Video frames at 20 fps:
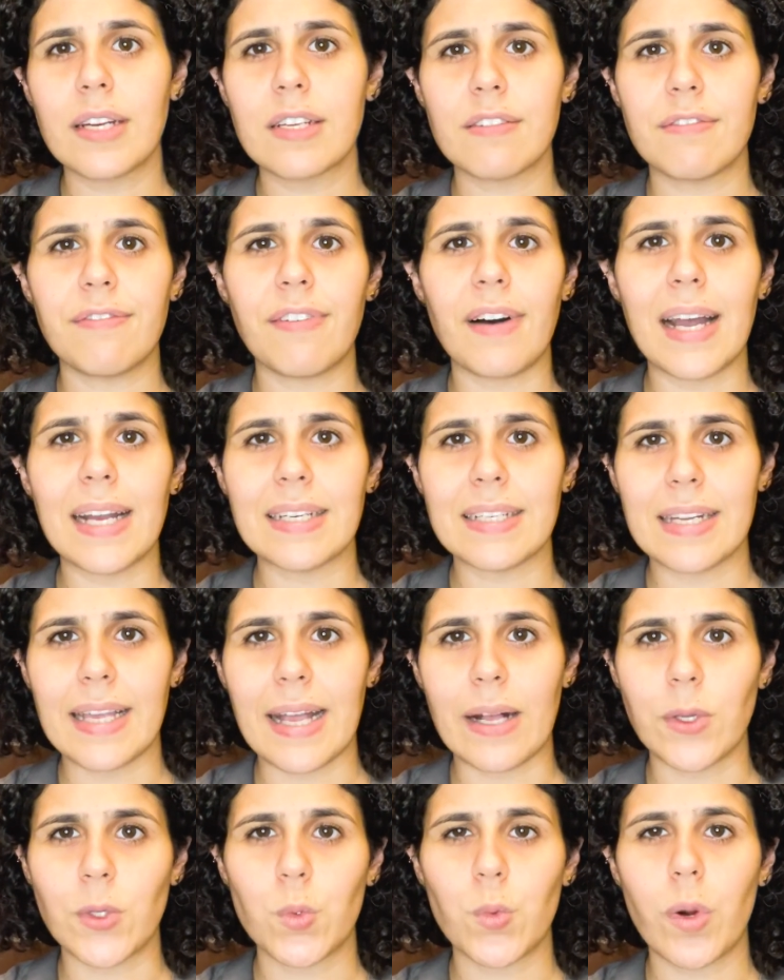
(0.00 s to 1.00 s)
to find it
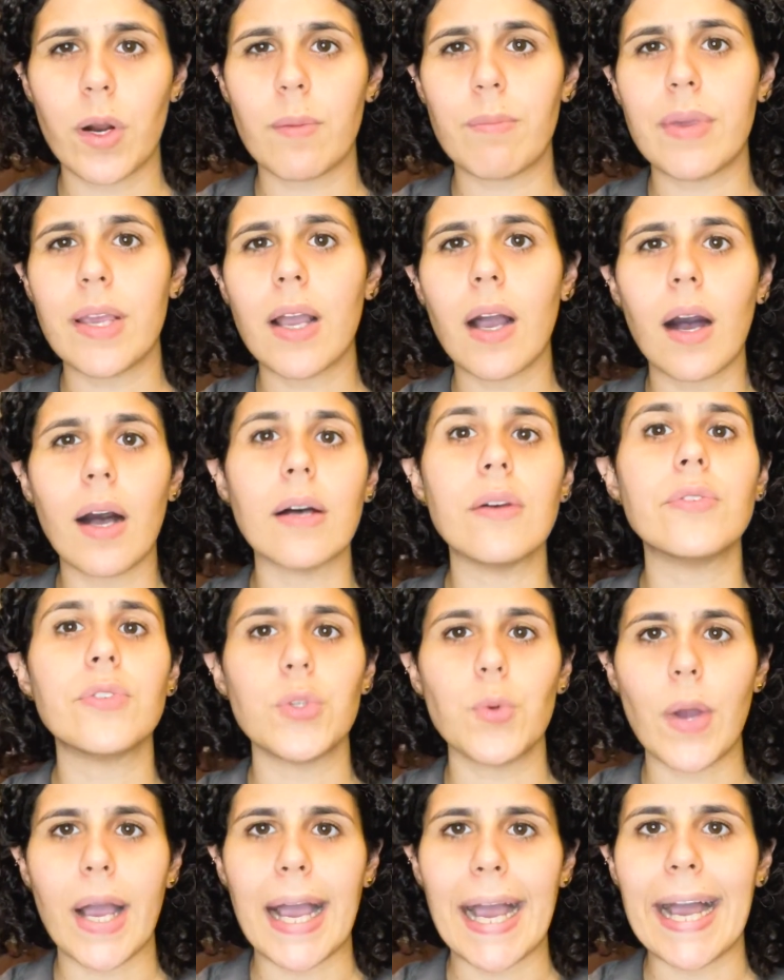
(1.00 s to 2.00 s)
elsewhere
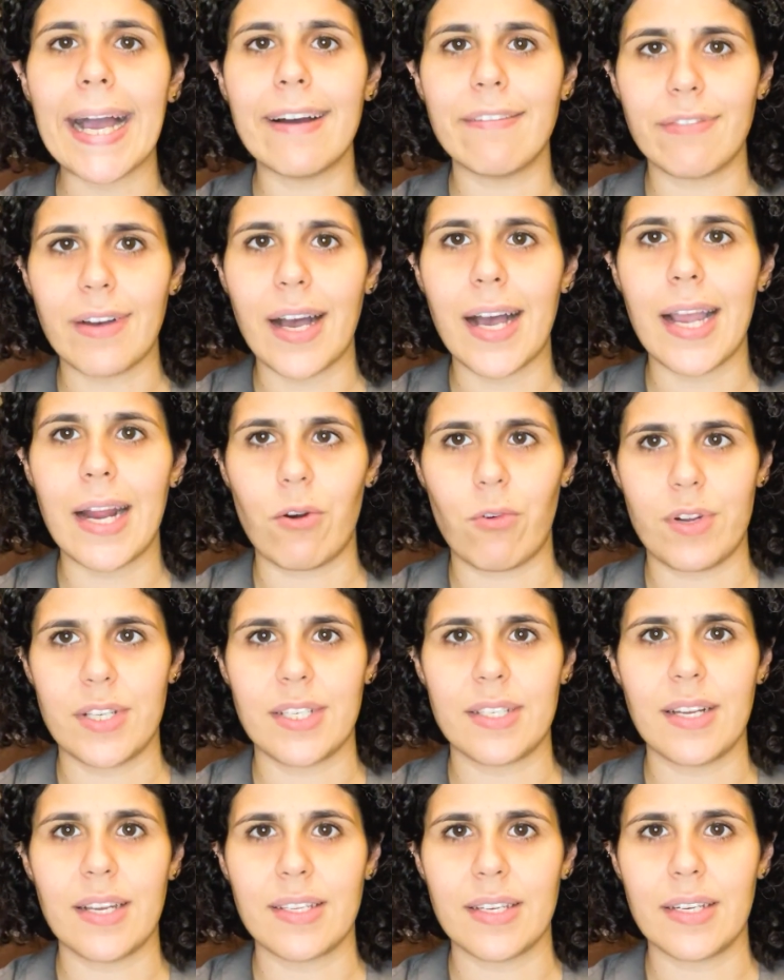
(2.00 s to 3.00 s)
because you have a
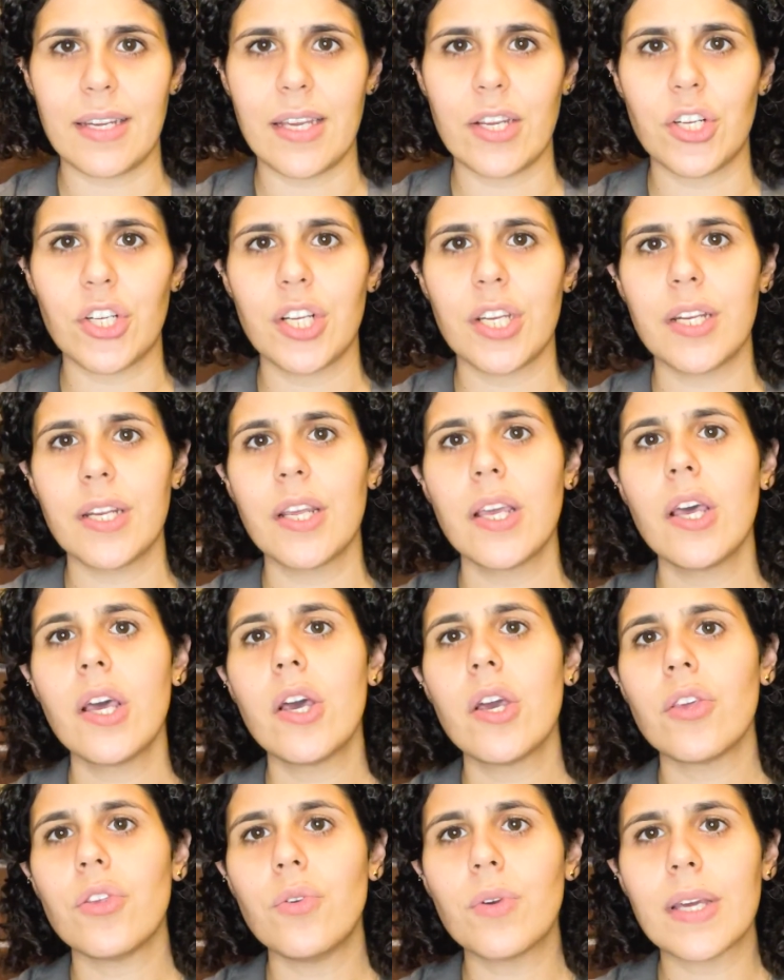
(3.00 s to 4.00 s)
high-risk designation,
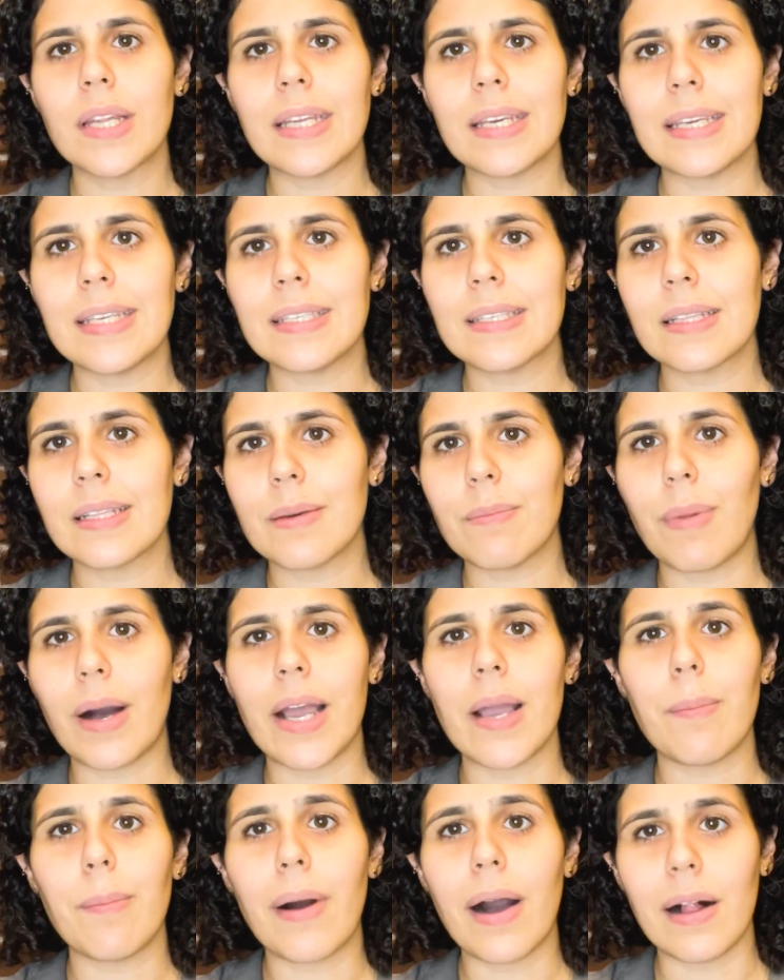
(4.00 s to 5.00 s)
you can easily
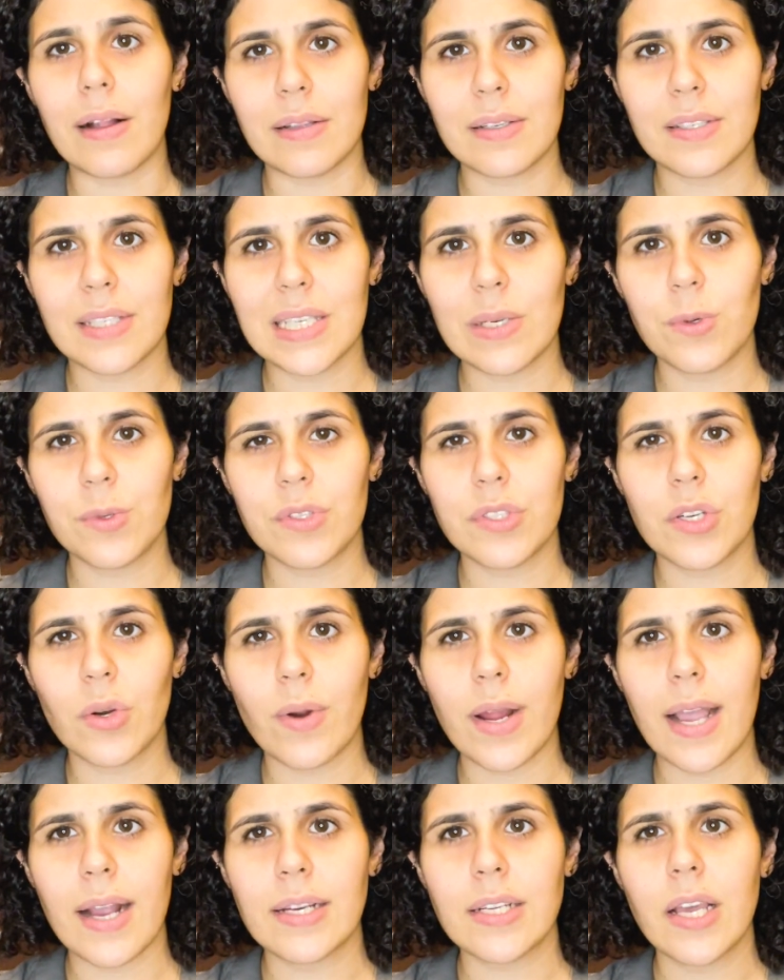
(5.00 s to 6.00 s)
buy a policy with
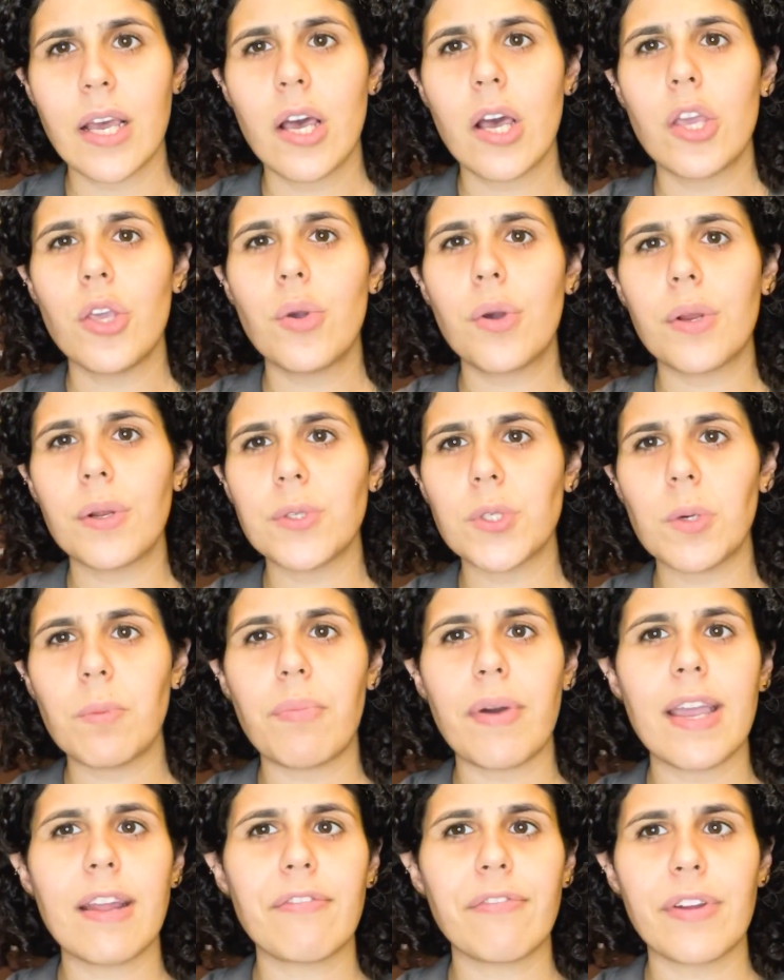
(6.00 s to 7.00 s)
Direct. You can also
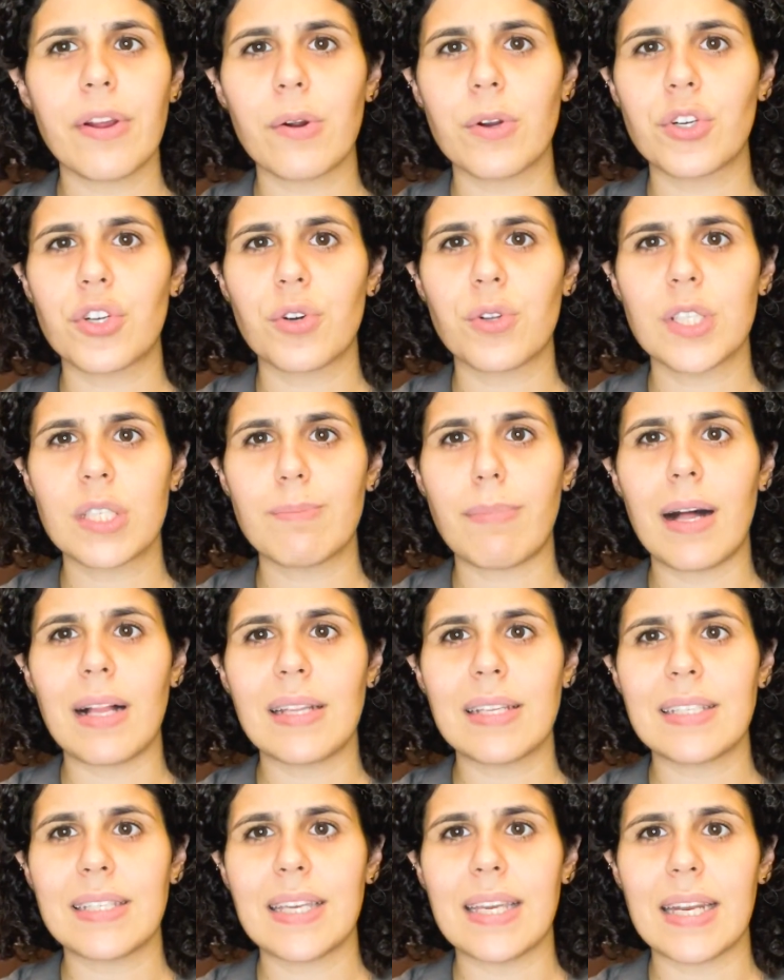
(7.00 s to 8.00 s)
pay for your insurance
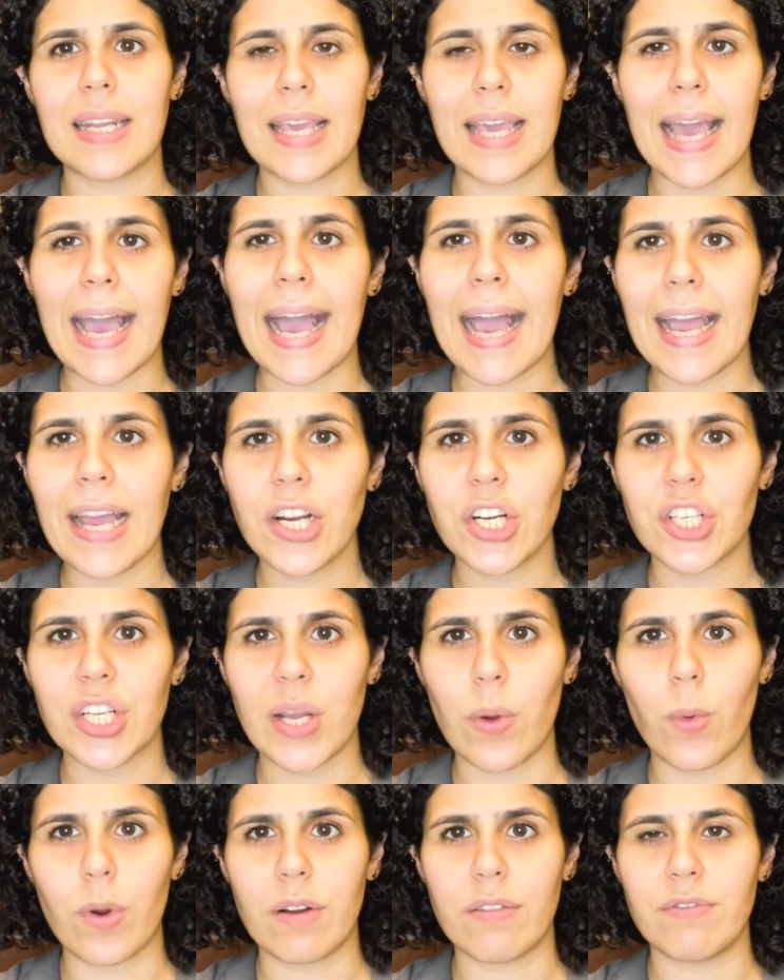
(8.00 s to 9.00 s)
policy in cash
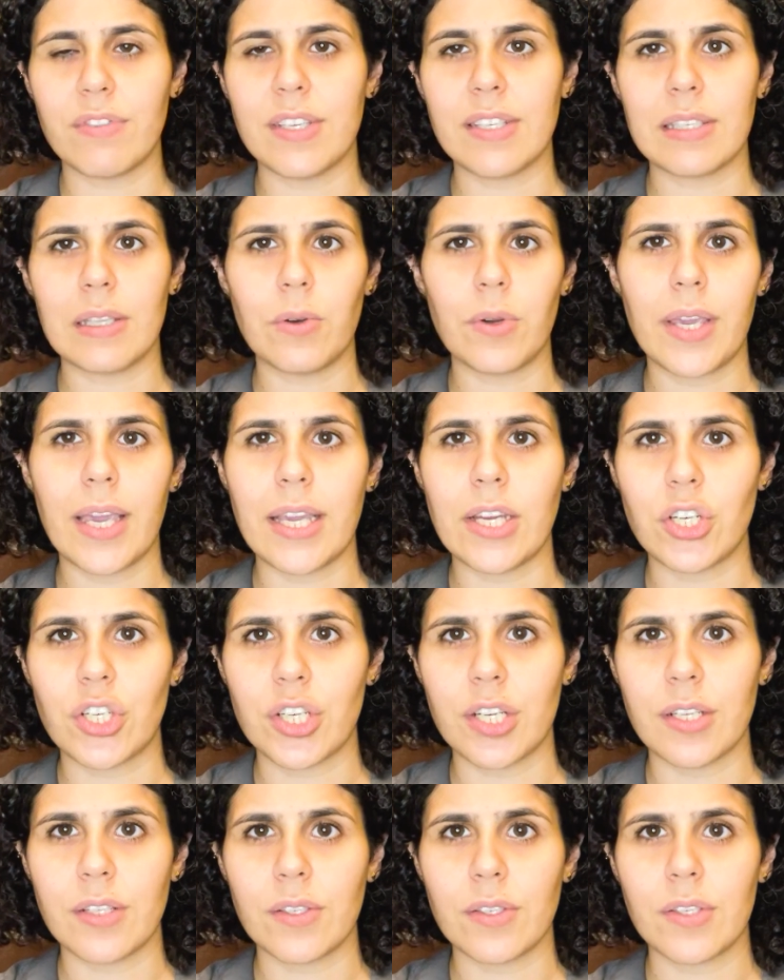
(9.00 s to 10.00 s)
at one of these
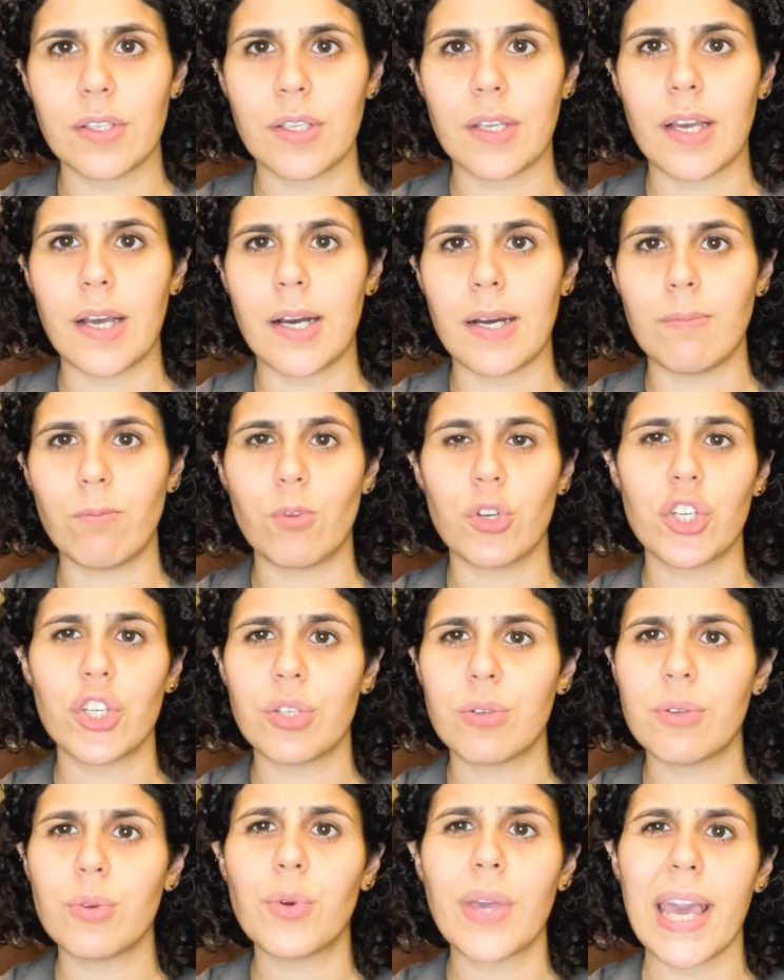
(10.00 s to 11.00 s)
locations,
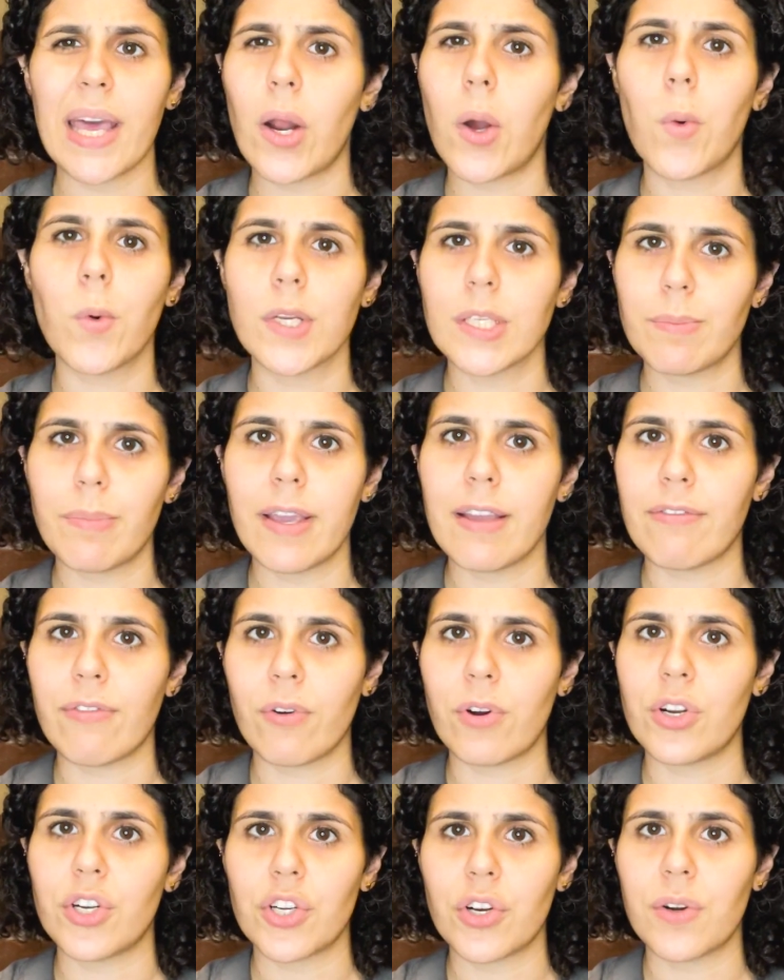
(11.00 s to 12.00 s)
which you can't always pay
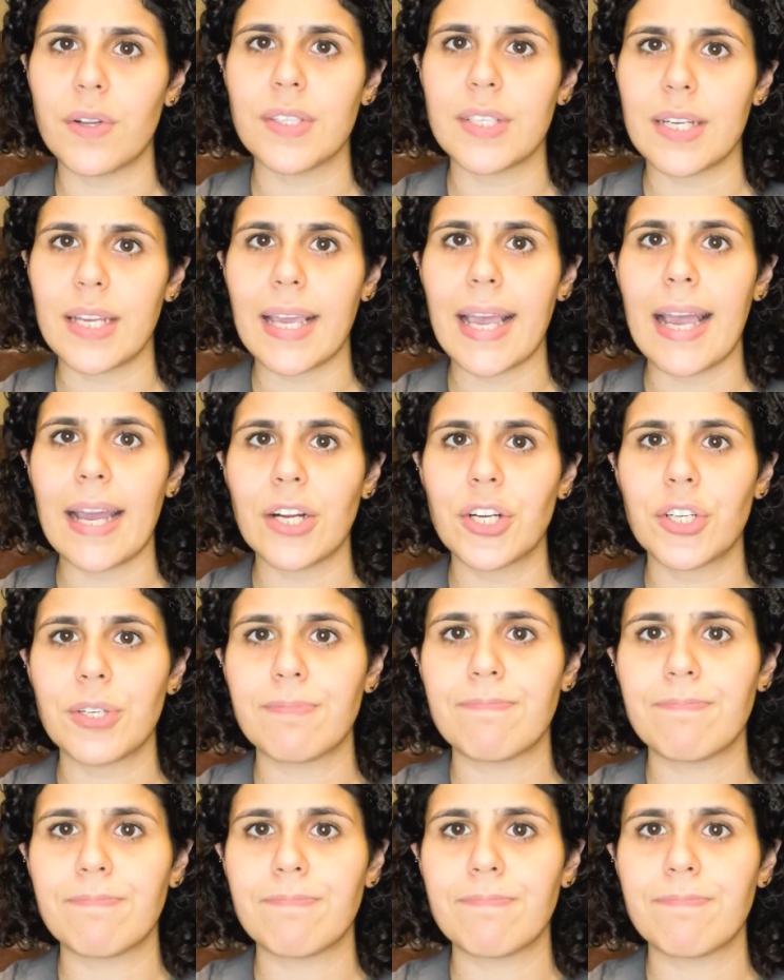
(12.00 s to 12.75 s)
for insurance in cash.